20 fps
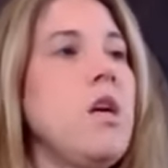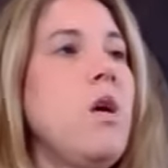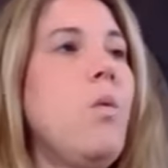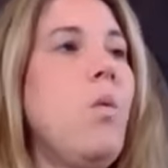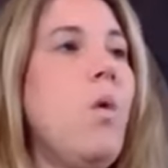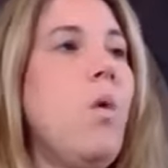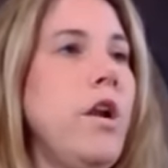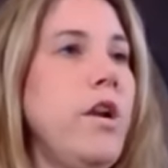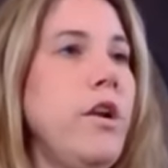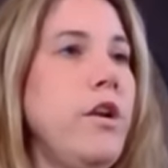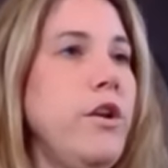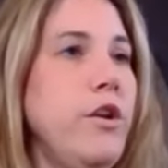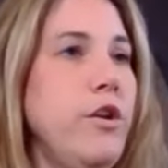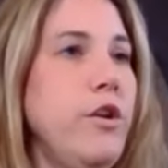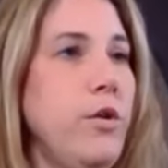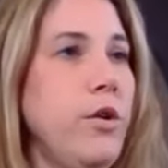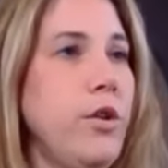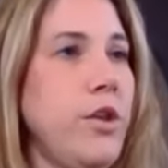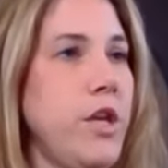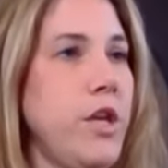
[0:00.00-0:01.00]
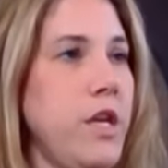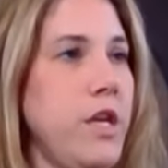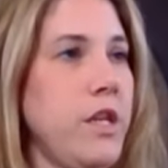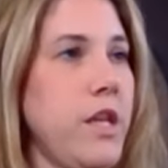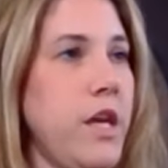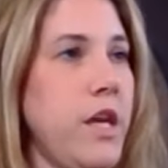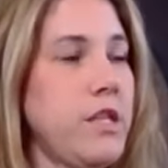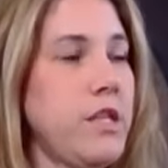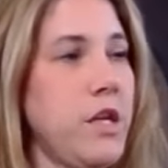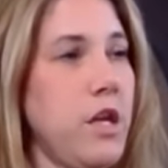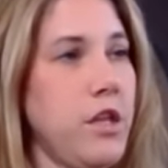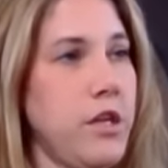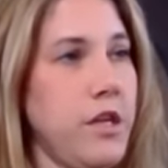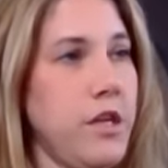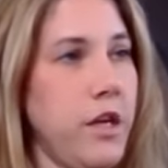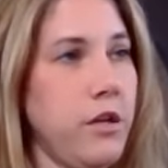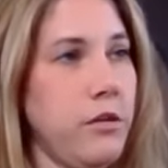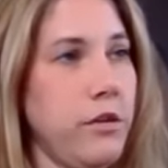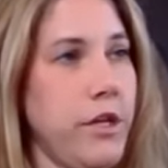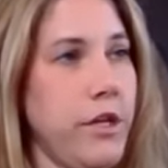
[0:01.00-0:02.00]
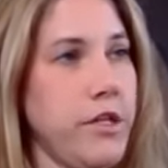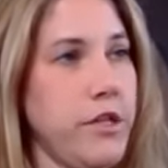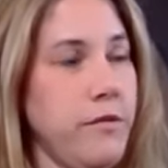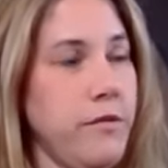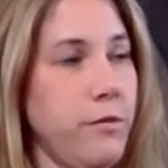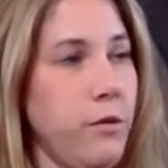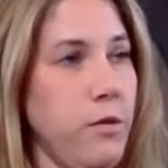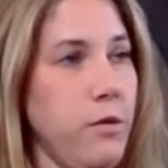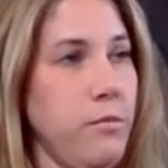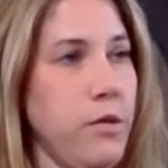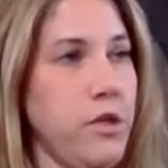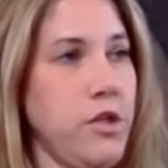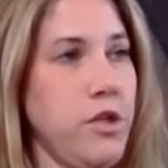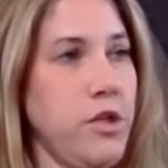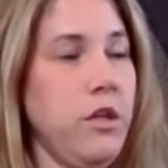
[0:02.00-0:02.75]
One new thing that is on the declaration form this